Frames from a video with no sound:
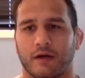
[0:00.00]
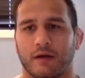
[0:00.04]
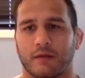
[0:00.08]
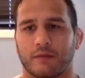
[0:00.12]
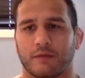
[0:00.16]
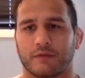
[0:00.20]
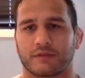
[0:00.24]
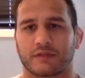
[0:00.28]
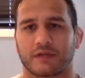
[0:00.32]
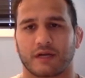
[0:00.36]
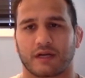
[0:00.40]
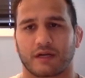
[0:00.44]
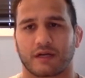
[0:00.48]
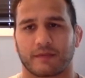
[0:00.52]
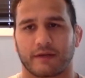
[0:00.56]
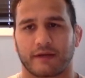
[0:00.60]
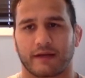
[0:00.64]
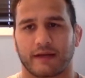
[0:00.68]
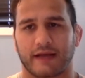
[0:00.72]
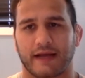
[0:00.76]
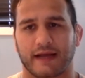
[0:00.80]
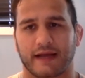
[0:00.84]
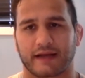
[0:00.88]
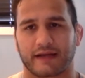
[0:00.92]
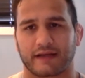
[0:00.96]
You talk about
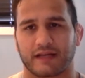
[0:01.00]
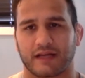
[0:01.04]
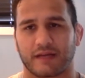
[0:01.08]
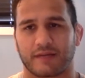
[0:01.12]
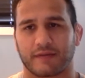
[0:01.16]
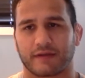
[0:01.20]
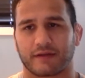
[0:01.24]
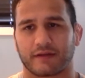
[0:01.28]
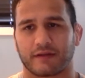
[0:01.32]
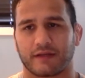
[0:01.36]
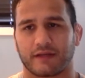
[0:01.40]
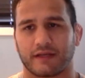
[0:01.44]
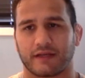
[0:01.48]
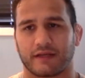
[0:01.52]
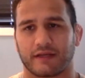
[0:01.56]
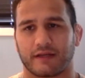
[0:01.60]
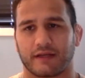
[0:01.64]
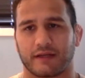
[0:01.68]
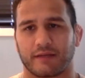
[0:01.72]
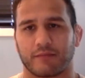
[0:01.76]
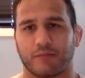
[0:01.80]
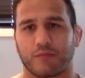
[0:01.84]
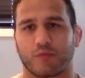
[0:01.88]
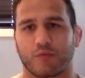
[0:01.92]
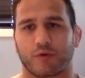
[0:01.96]
academically
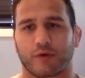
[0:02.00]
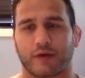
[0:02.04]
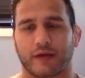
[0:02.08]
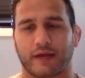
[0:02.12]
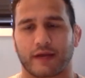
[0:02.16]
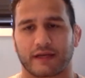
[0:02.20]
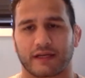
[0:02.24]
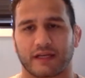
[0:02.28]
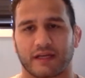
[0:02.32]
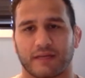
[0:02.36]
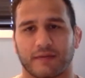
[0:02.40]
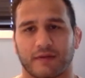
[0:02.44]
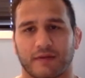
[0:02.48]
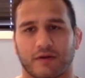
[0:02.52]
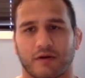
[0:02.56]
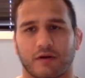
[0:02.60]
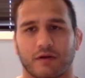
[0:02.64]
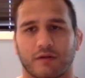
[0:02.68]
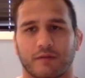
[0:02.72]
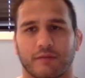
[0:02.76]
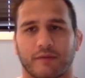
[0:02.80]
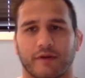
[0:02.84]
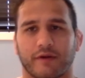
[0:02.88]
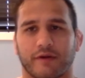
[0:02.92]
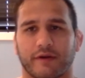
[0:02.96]
and more academic
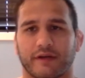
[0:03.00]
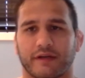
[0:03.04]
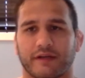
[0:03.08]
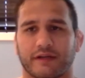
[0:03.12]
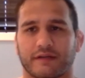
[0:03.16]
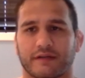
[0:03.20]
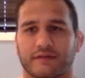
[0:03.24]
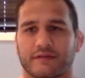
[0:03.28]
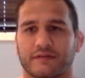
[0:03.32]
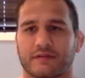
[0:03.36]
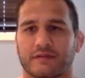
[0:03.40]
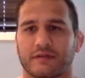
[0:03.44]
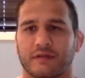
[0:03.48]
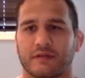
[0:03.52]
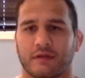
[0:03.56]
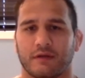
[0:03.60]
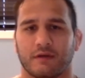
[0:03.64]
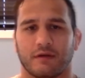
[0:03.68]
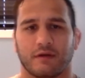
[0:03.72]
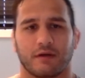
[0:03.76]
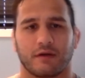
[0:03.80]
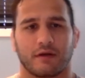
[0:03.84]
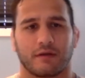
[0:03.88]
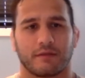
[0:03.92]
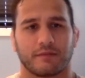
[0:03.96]
All-Americans,
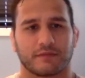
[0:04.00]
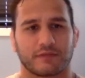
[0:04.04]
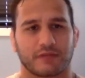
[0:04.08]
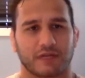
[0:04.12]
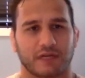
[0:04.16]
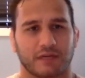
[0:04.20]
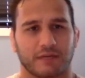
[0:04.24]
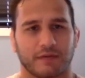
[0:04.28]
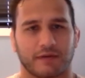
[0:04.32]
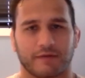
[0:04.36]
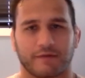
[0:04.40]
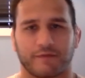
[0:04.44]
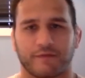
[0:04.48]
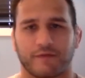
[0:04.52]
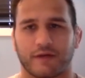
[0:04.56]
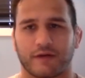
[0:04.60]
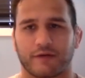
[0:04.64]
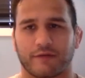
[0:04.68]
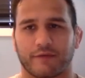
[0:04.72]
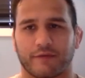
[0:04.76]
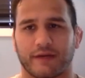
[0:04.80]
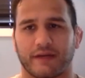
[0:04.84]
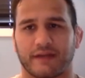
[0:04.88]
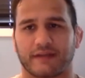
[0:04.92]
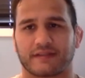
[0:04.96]
talk about
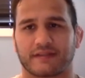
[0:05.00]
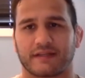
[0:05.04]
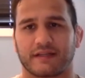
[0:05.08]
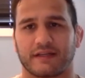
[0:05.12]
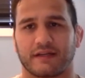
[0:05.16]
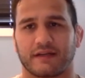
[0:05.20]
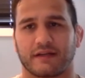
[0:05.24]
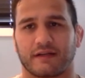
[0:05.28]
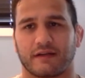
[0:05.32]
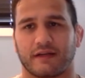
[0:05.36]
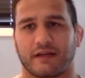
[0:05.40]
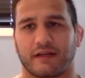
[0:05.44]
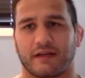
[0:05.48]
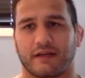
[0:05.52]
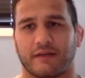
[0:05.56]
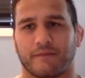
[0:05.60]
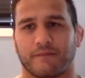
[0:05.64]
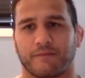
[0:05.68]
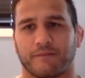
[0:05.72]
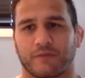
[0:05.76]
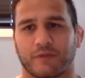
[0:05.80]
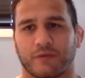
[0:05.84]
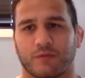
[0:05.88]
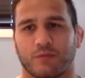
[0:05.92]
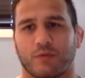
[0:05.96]
fundraising and
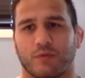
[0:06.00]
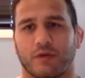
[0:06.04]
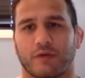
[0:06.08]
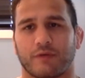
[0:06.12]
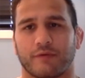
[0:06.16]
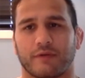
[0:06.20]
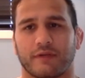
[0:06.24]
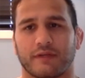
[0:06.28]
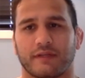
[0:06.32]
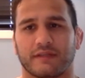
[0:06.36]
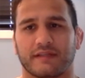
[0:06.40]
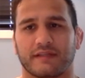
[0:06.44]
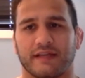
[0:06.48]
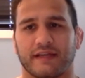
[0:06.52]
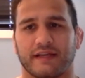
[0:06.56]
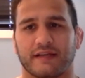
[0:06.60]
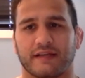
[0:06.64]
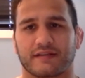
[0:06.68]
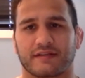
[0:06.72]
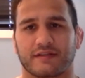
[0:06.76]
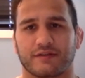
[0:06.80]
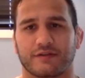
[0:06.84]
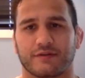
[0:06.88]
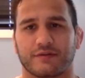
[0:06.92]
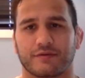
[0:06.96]
what it really
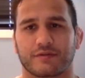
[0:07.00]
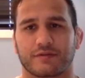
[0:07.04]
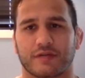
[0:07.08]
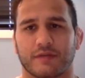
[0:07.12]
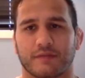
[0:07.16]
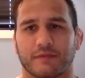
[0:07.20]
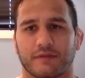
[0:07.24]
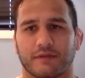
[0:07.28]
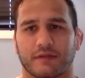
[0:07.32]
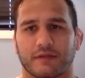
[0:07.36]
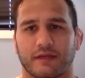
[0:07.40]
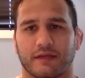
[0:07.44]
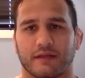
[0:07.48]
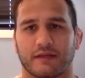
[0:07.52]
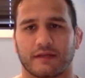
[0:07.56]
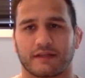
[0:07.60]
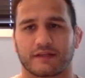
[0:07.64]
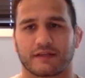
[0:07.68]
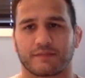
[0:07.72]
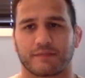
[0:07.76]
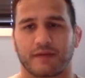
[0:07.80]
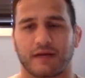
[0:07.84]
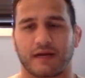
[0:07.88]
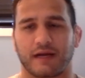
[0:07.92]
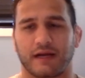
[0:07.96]
takes to do something like
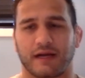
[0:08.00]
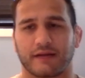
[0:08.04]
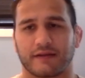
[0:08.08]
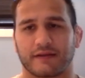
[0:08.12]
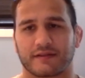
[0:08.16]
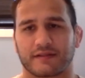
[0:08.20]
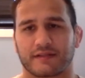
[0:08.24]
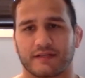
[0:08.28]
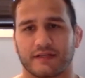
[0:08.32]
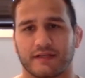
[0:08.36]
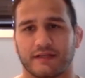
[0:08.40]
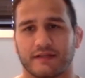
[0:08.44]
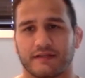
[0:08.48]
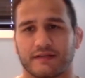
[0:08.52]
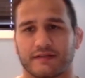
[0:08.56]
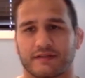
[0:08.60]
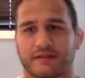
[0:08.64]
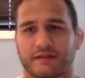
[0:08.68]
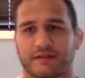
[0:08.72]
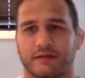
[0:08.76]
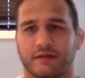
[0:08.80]
this behind the scenes.